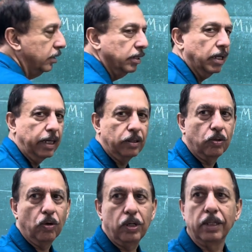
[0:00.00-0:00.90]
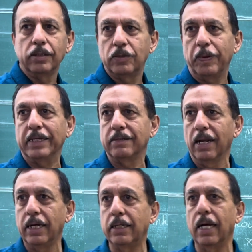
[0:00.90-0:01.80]
the light cone in
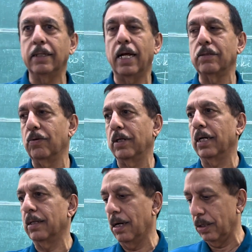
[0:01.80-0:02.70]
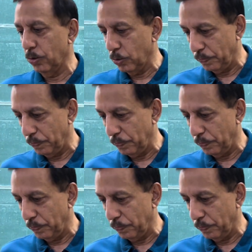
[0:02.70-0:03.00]
space-like, and that's what I can't do.